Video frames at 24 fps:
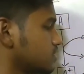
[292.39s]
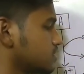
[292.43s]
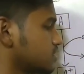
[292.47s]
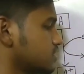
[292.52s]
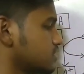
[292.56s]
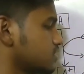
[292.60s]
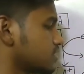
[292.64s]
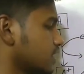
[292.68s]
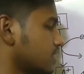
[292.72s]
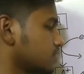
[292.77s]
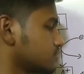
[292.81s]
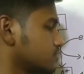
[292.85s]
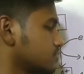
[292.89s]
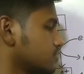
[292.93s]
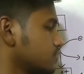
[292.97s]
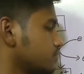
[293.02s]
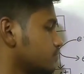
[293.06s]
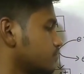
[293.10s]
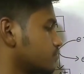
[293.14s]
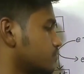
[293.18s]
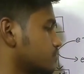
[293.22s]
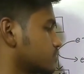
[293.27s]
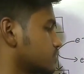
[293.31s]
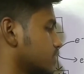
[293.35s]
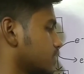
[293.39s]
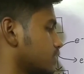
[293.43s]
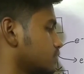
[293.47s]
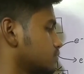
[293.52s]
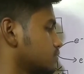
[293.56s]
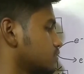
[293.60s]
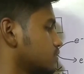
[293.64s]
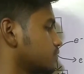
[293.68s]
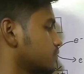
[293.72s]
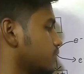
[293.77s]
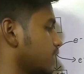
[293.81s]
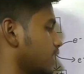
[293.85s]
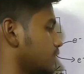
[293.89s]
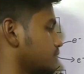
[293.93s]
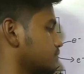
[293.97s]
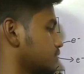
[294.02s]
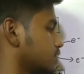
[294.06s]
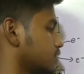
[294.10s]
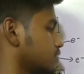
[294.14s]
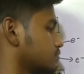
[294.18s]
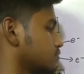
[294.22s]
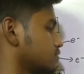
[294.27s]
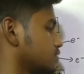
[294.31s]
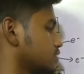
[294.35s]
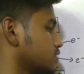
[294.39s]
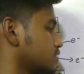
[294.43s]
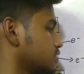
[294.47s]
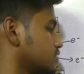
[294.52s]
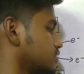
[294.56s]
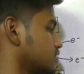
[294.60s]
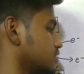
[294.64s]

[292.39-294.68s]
3000, 4000, 5000,